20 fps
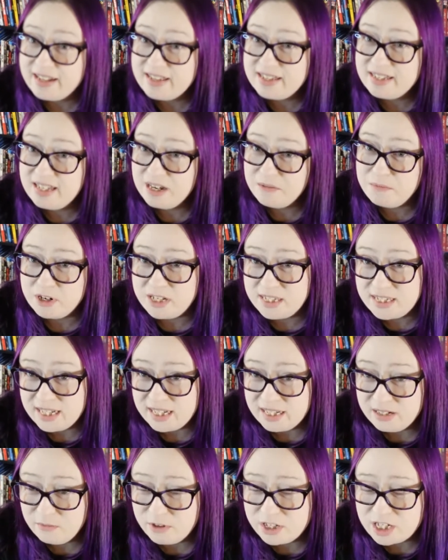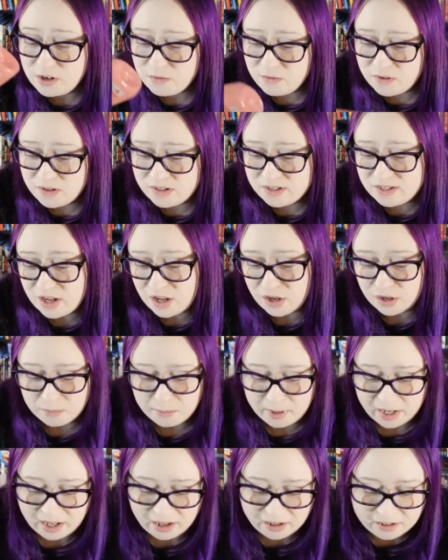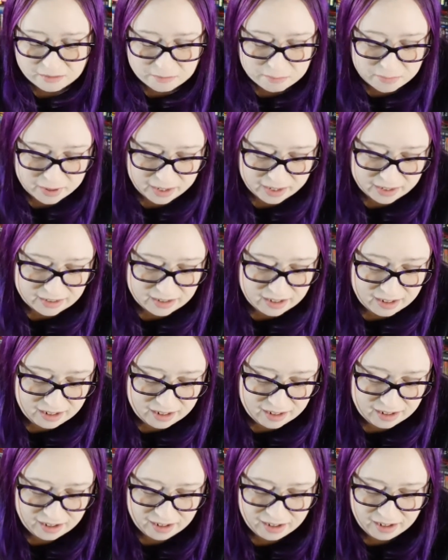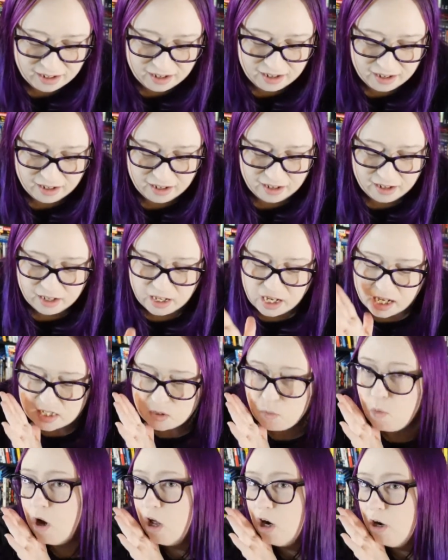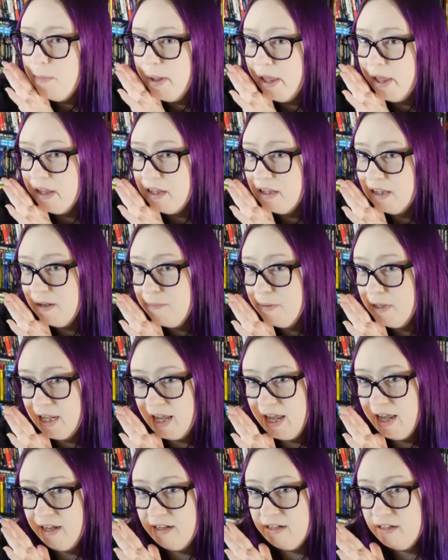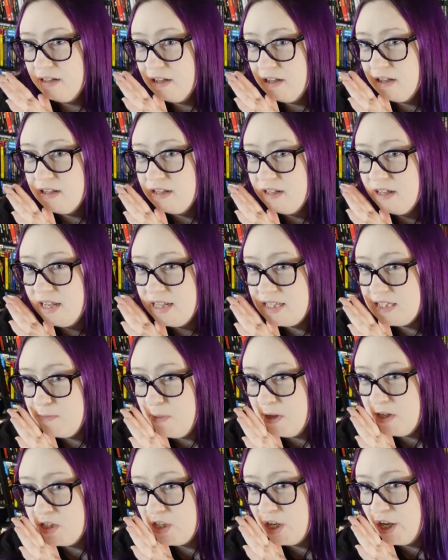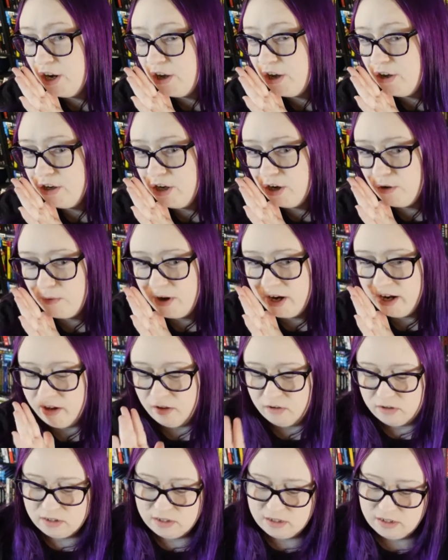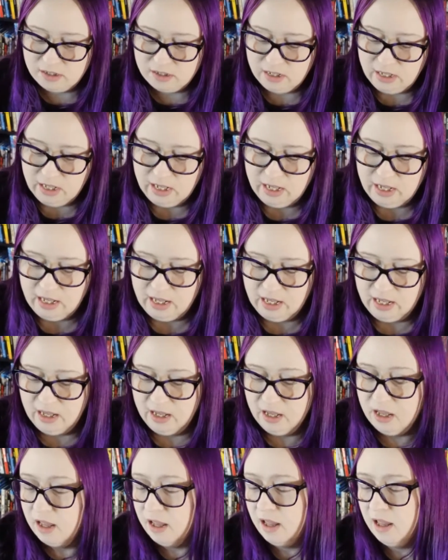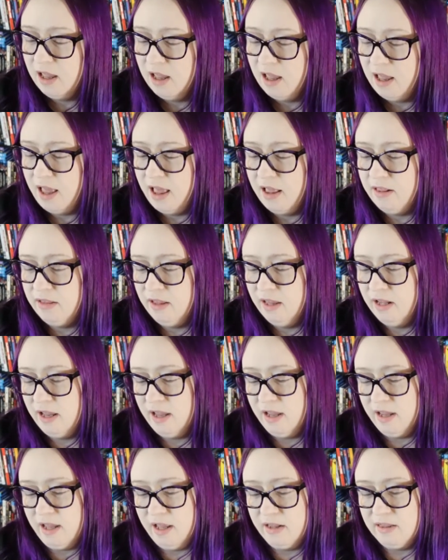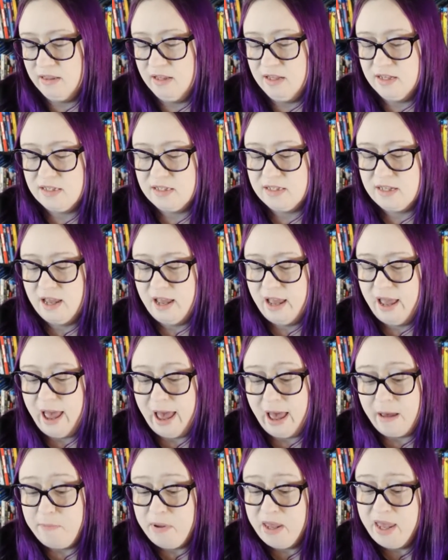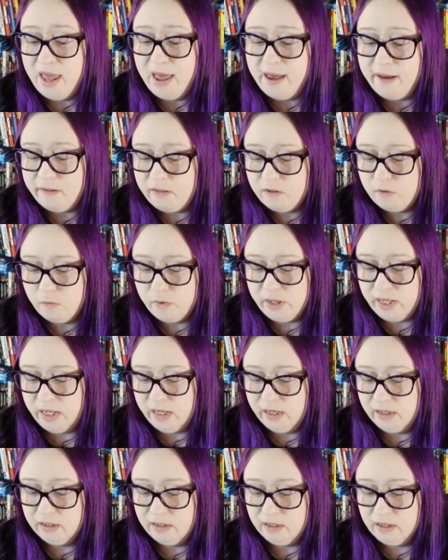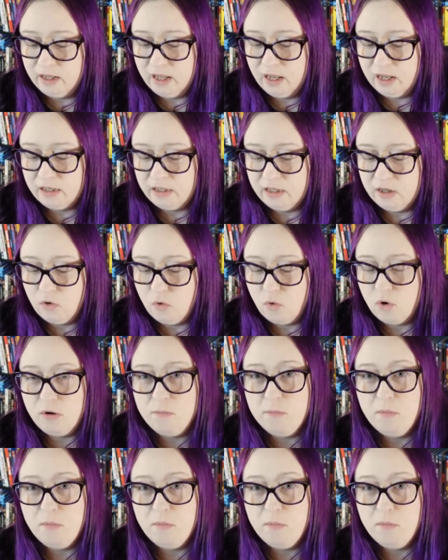summer scent, which I won't talk about, but it's watermelon lemonade. It smells good all year round. And then I got this Happy Halloween candy corn